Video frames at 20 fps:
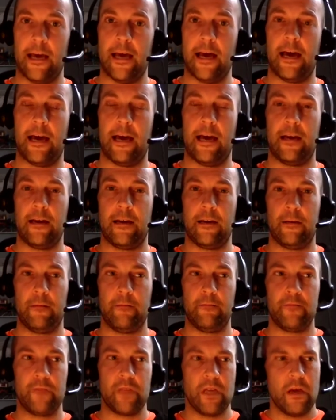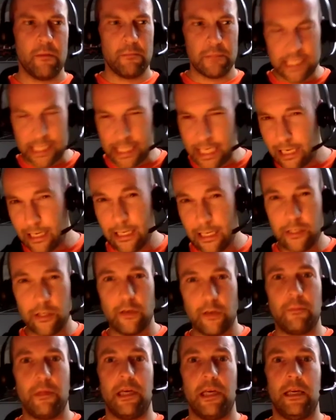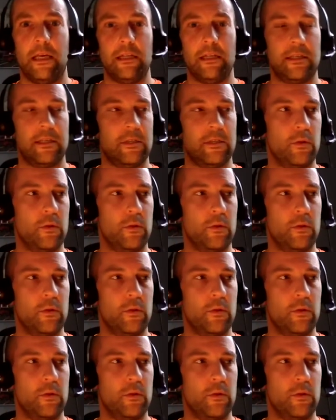and particularly took me into